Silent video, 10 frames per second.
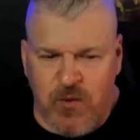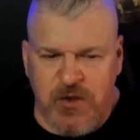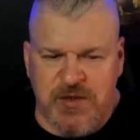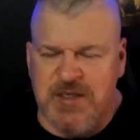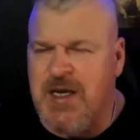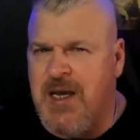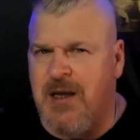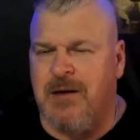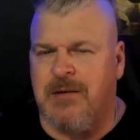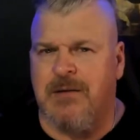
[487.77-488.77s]
What you
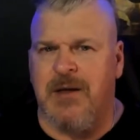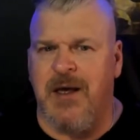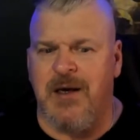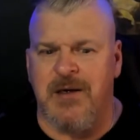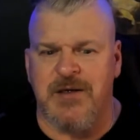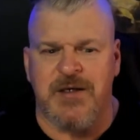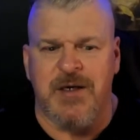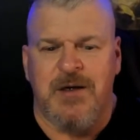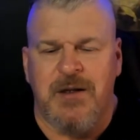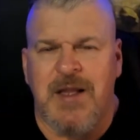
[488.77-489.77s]
see is
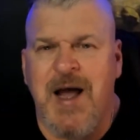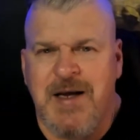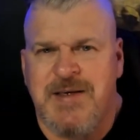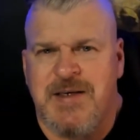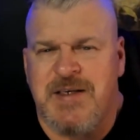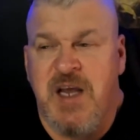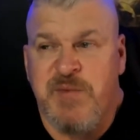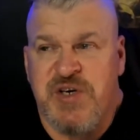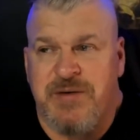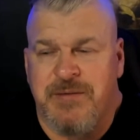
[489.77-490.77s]
lies and
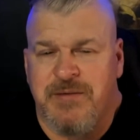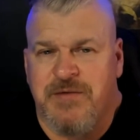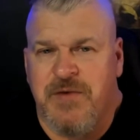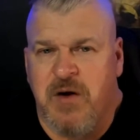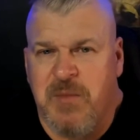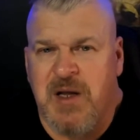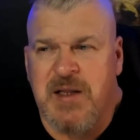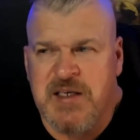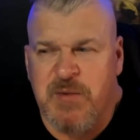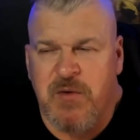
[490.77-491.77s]
deception from
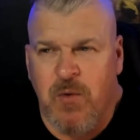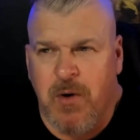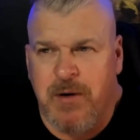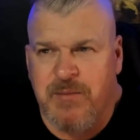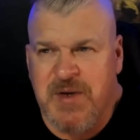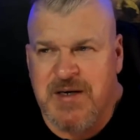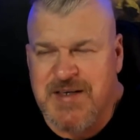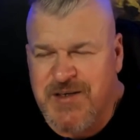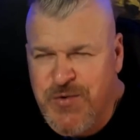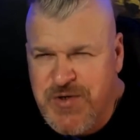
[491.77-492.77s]
Elizabeth Warren because
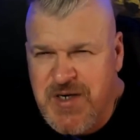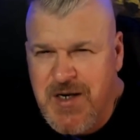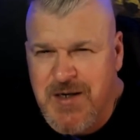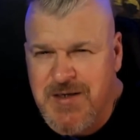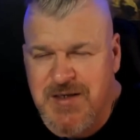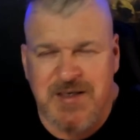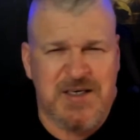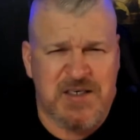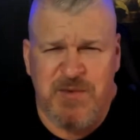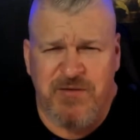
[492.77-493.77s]
that's who she is. It's a
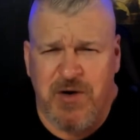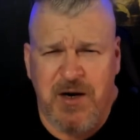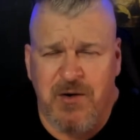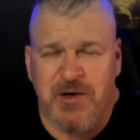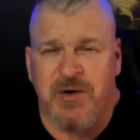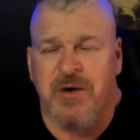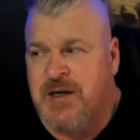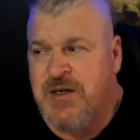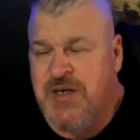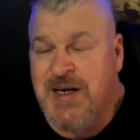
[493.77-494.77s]
testament of her character.
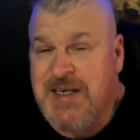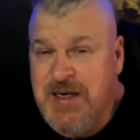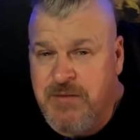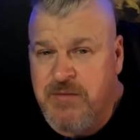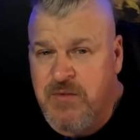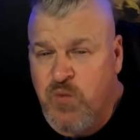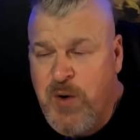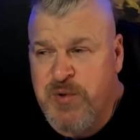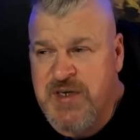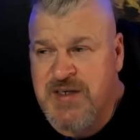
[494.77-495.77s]
John Deaton
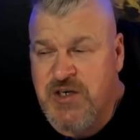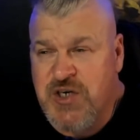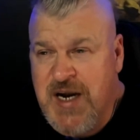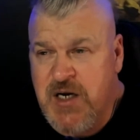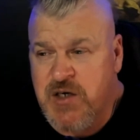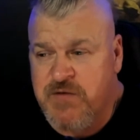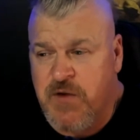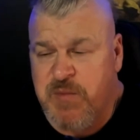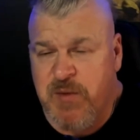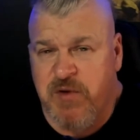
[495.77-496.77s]
represents a change
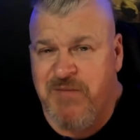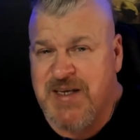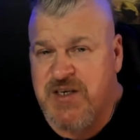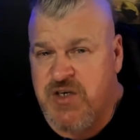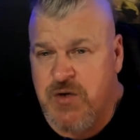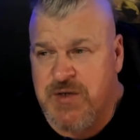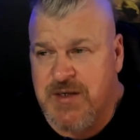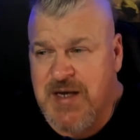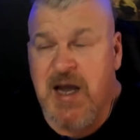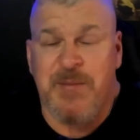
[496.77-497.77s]
for the people of
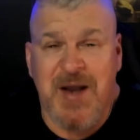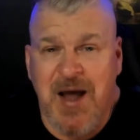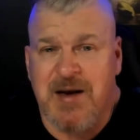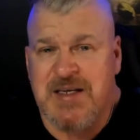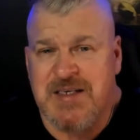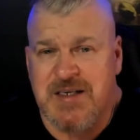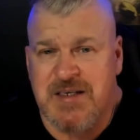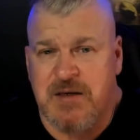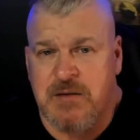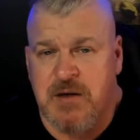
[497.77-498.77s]
Massachusetts. I am not a
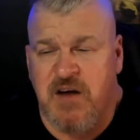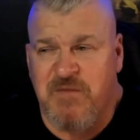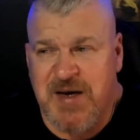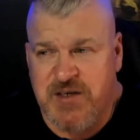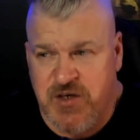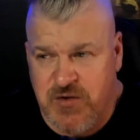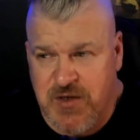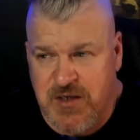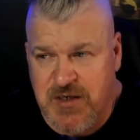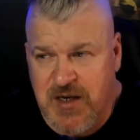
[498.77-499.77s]
citizen of
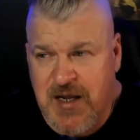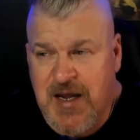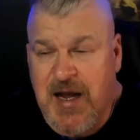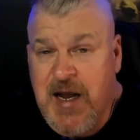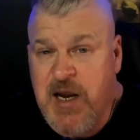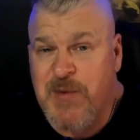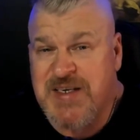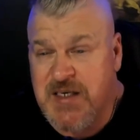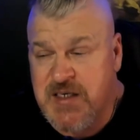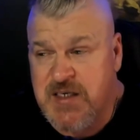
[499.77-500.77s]
Massachusetts. I am a
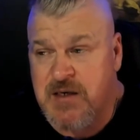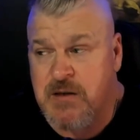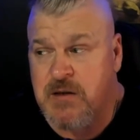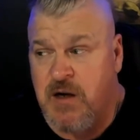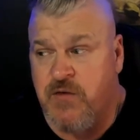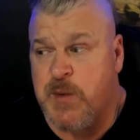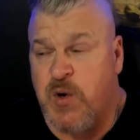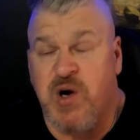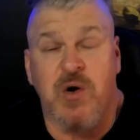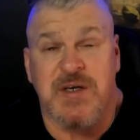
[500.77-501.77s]
citizen of
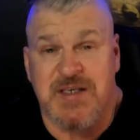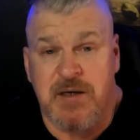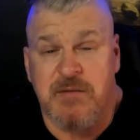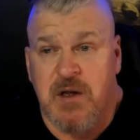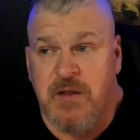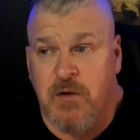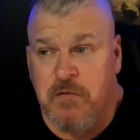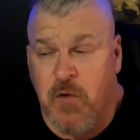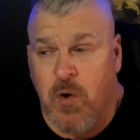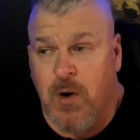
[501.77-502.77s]
cryptocurrency.
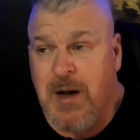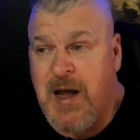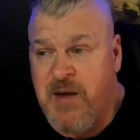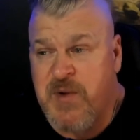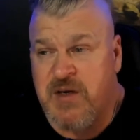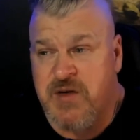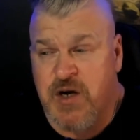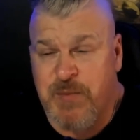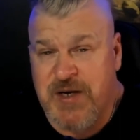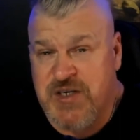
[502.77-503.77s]
Therefore, I'm going to
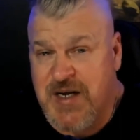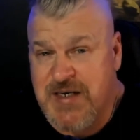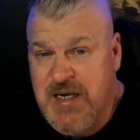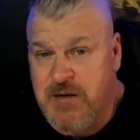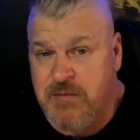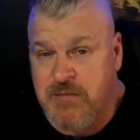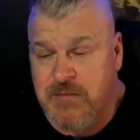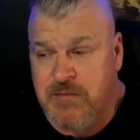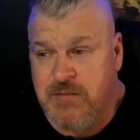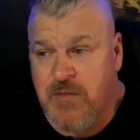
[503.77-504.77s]
talk about John Deaton
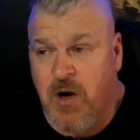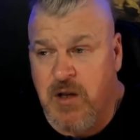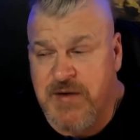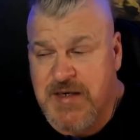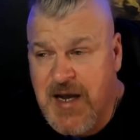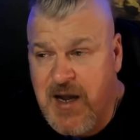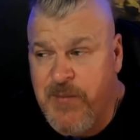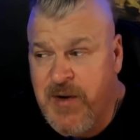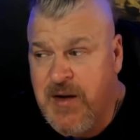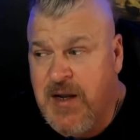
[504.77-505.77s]
all of the
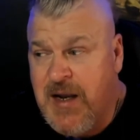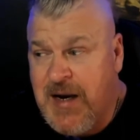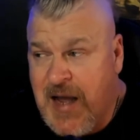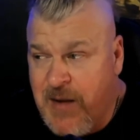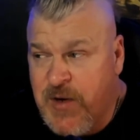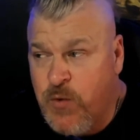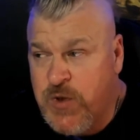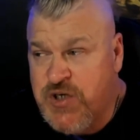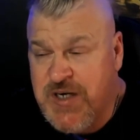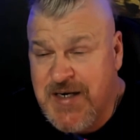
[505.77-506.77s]
time. And I'm going to
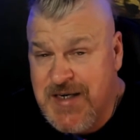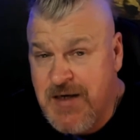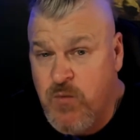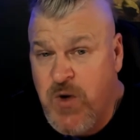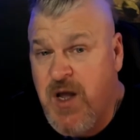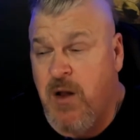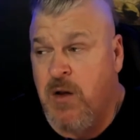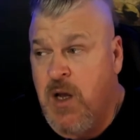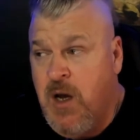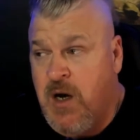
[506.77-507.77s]
wish John Deaton
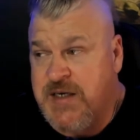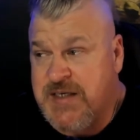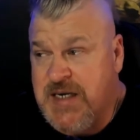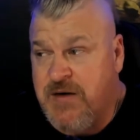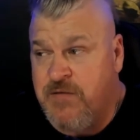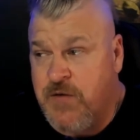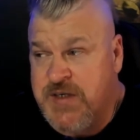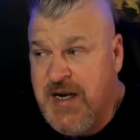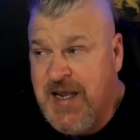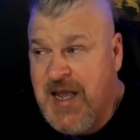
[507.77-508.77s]
well on his Deaton for
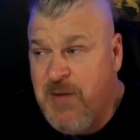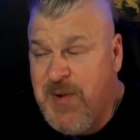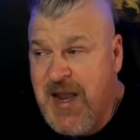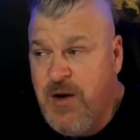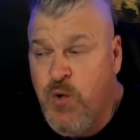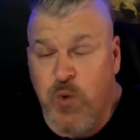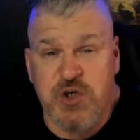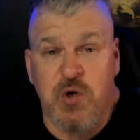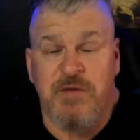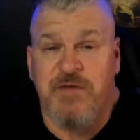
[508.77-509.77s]
Senate campaign,
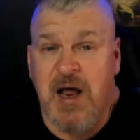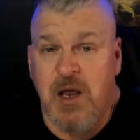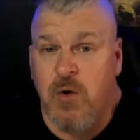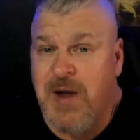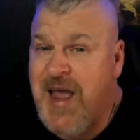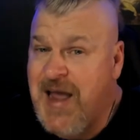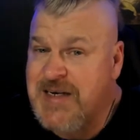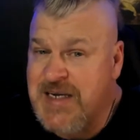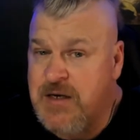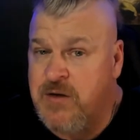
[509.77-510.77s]
which you can follow
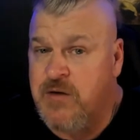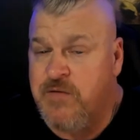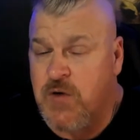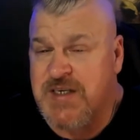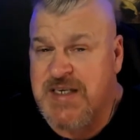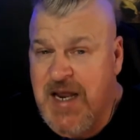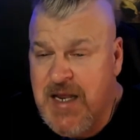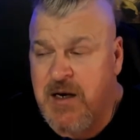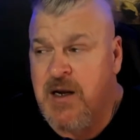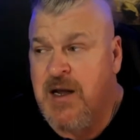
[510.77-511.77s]
at Deaton for
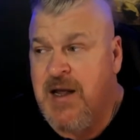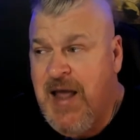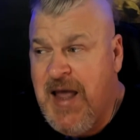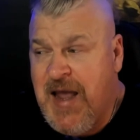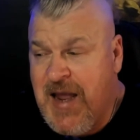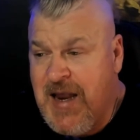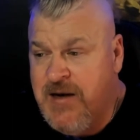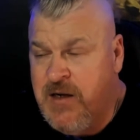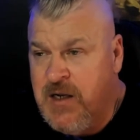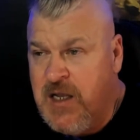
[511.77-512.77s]
Senate.
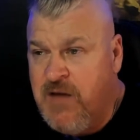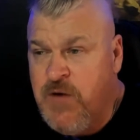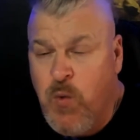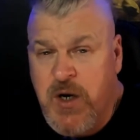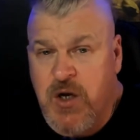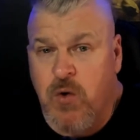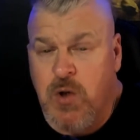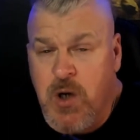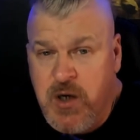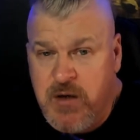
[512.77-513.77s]
And if you want to go
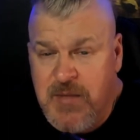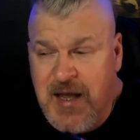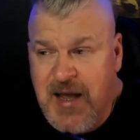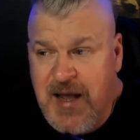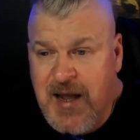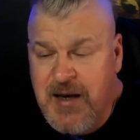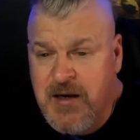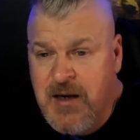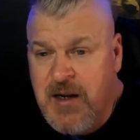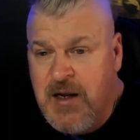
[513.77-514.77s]
look at
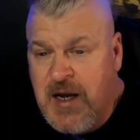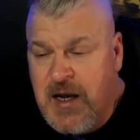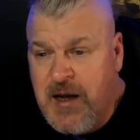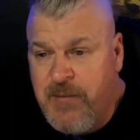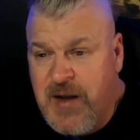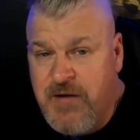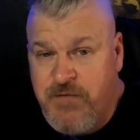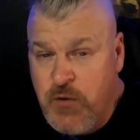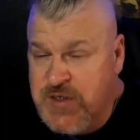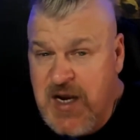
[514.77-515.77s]
um, at
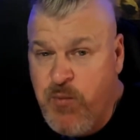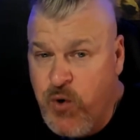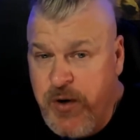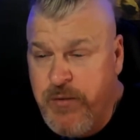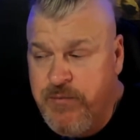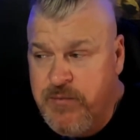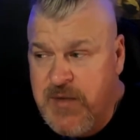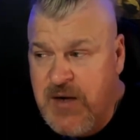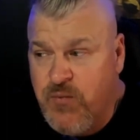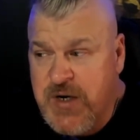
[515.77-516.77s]
Food Stamp Warrior
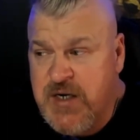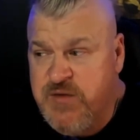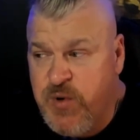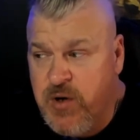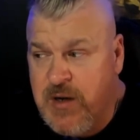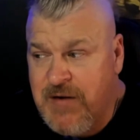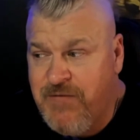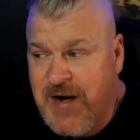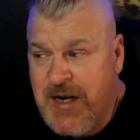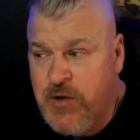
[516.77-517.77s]
and read his book and
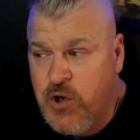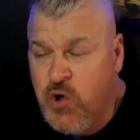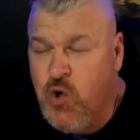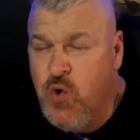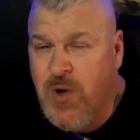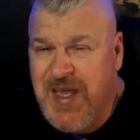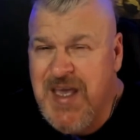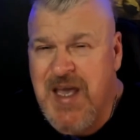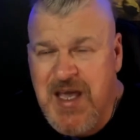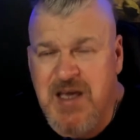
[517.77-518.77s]
find out who
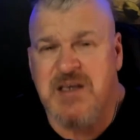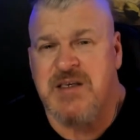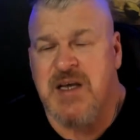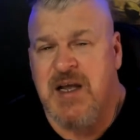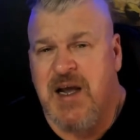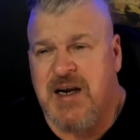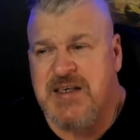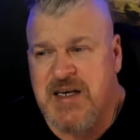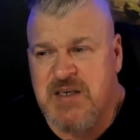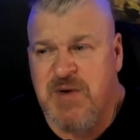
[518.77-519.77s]
he is and a
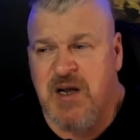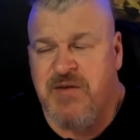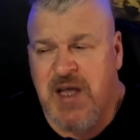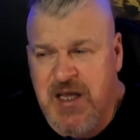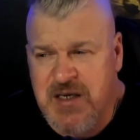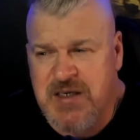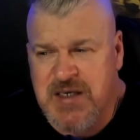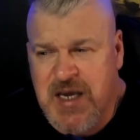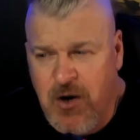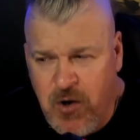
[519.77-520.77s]
testament of
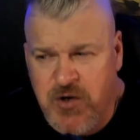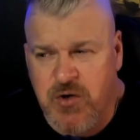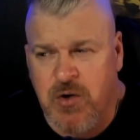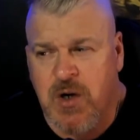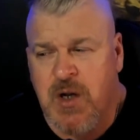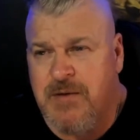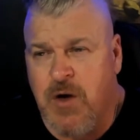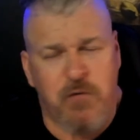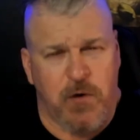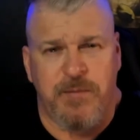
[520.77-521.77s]
his character,
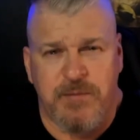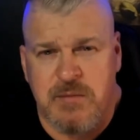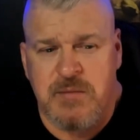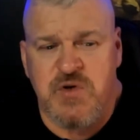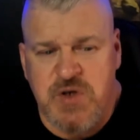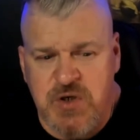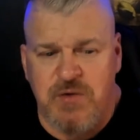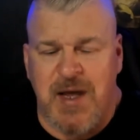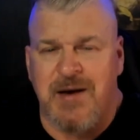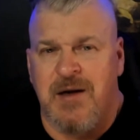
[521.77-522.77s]
go for it. You should
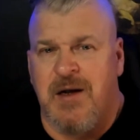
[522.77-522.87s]
do that.